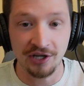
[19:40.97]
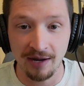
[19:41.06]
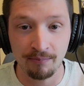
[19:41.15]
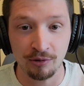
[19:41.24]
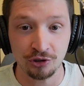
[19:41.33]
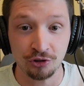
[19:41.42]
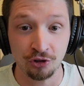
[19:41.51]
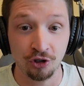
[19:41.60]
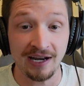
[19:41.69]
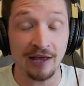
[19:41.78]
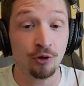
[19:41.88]
numbers that you're
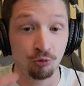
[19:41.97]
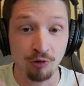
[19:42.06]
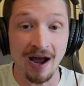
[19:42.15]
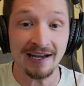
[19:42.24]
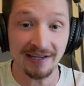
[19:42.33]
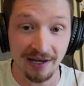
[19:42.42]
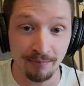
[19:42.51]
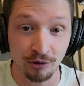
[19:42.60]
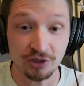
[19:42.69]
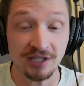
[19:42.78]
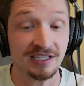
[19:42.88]
looking at, the right
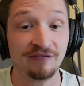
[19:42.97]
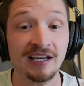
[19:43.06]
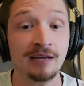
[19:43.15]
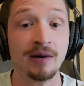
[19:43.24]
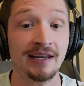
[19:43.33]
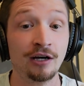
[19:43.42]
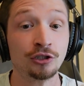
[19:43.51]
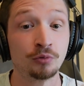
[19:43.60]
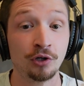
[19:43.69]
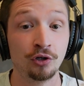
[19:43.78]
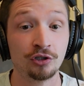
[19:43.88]
numbers. Because if anybody else
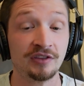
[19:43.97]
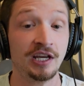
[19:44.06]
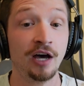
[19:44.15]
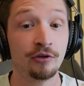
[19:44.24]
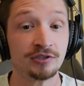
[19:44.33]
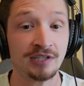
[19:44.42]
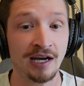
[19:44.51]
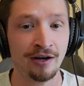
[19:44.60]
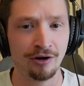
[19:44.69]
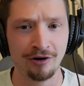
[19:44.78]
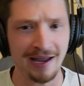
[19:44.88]
would have looked at the other
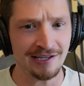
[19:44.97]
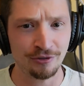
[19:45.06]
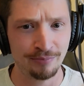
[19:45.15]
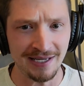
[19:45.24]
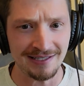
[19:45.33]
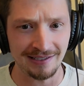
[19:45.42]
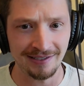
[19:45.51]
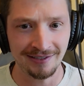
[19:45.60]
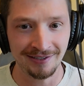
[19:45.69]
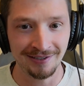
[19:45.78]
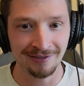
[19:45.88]
side, our AEs are busy.
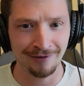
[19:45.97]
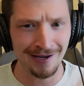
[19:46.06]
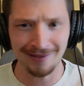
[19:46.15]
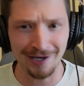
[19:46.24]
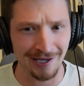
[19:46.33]
Right? They